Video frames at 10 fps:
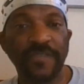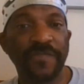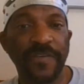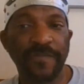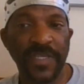
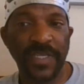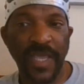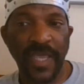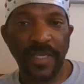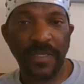50
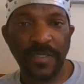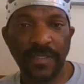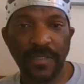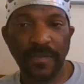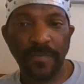
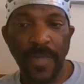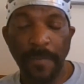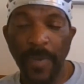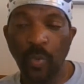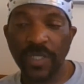days.
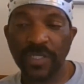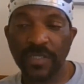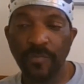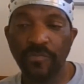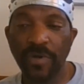But what
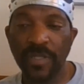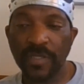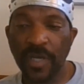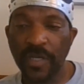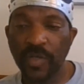some
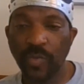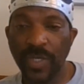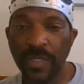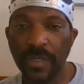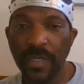brothers are
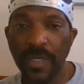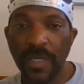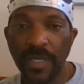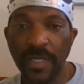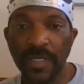doing
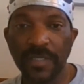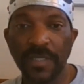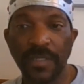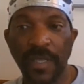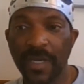
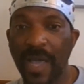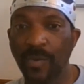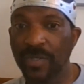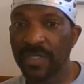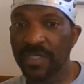is they're
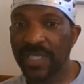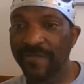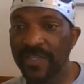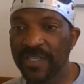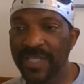counting
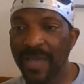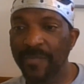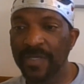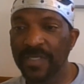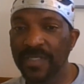7
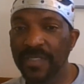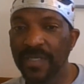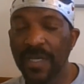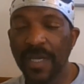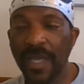Sabbaths
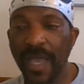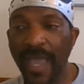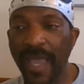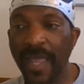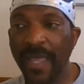
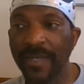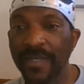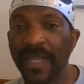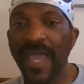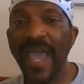
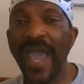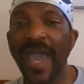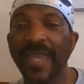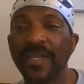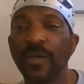and they're
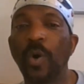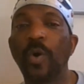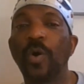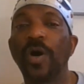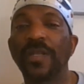adding
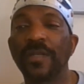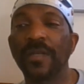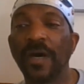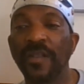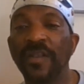
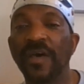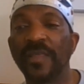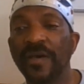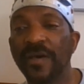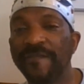on
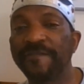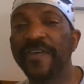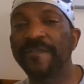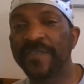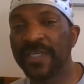another
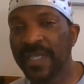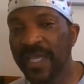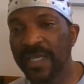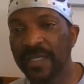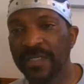50
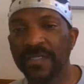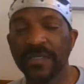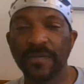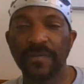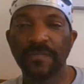
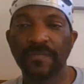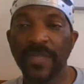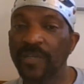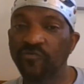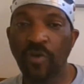days.
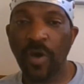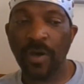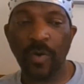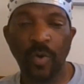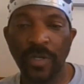That's
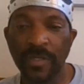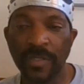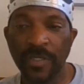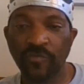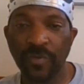wrong according
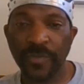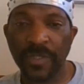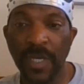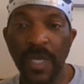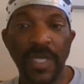to the
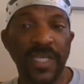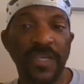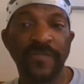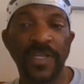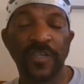scripture.
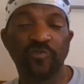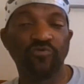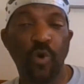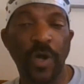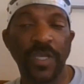It's
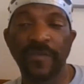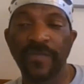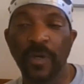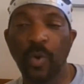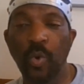wrong
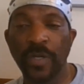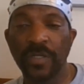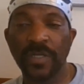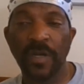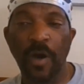even
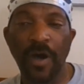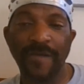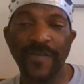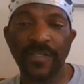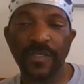according to the
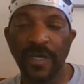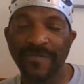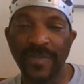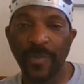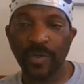harvest
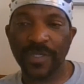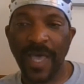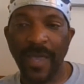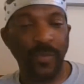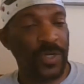of the Most
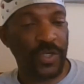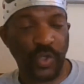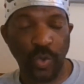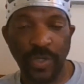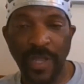High. We're going to
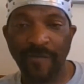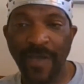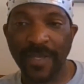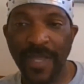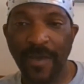show you that
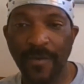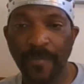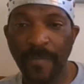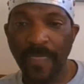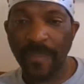right now,
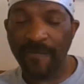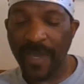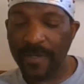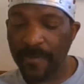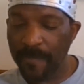
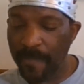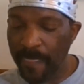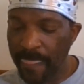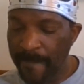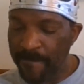right?
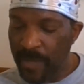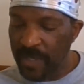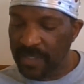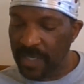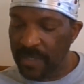
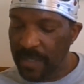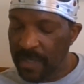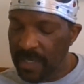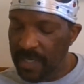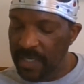It said,
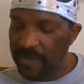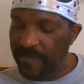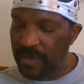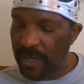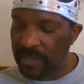
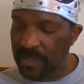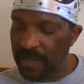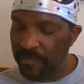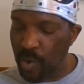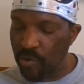even unto
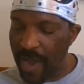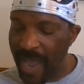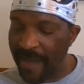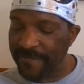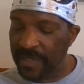the morrow
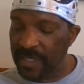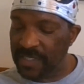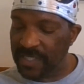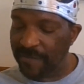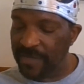after the
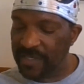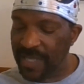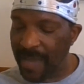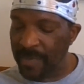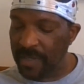7th
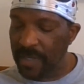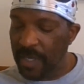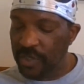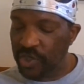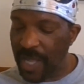Sabbath
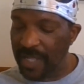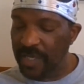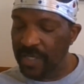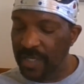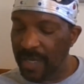shall
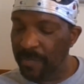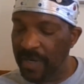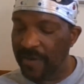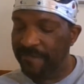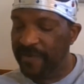ye
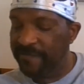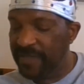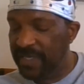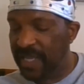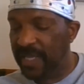number
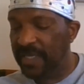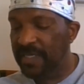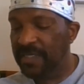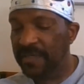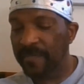50
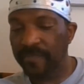days